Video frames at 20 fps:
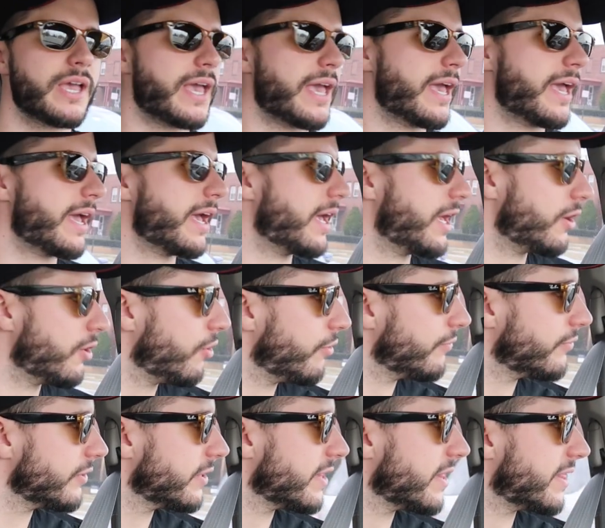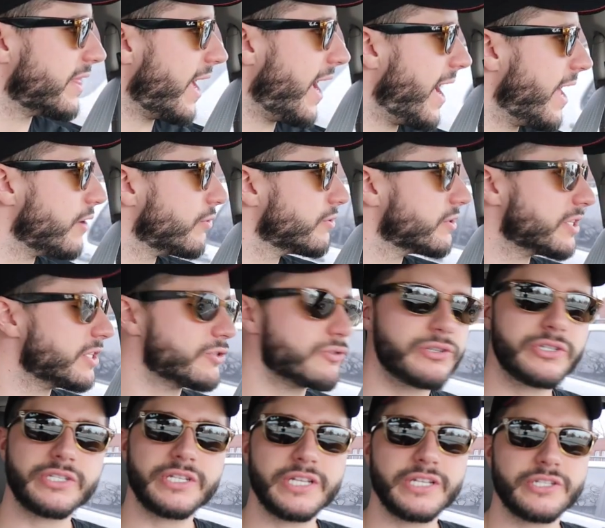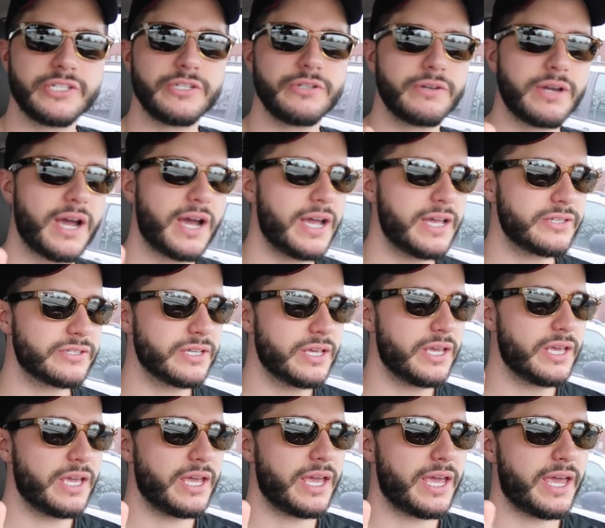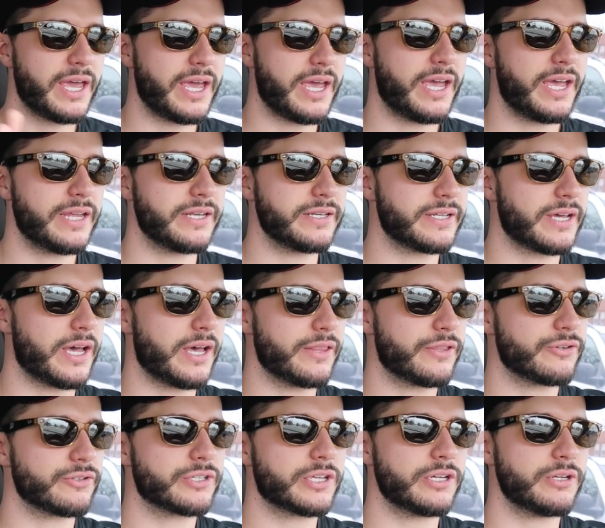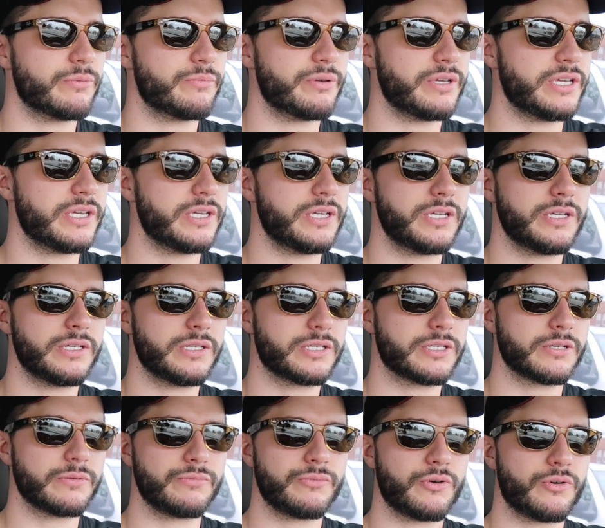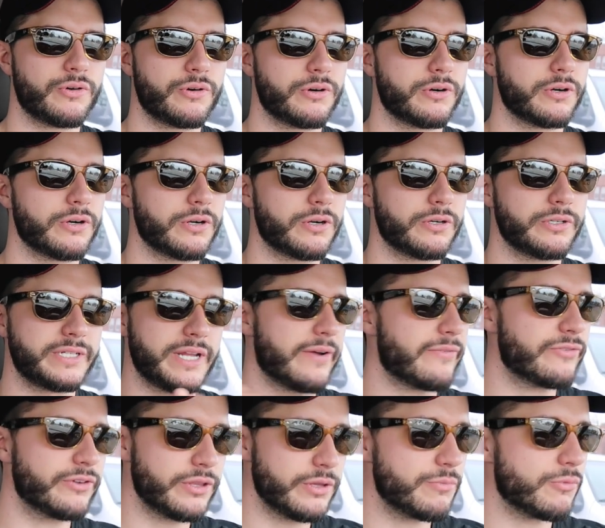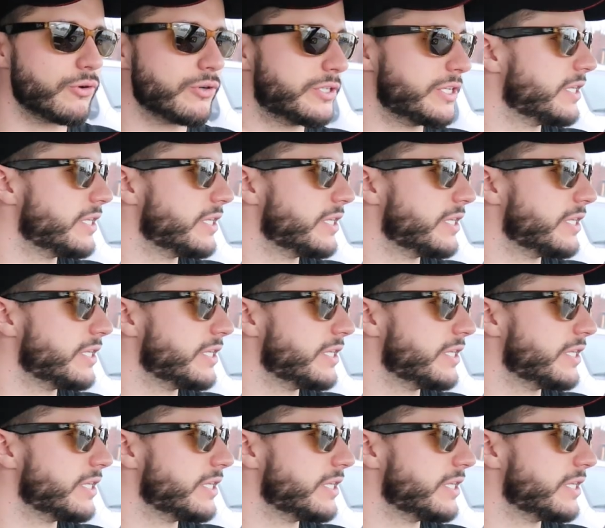And hopefully that was interesting to you guys and uh, there's gonna be some more, definitely more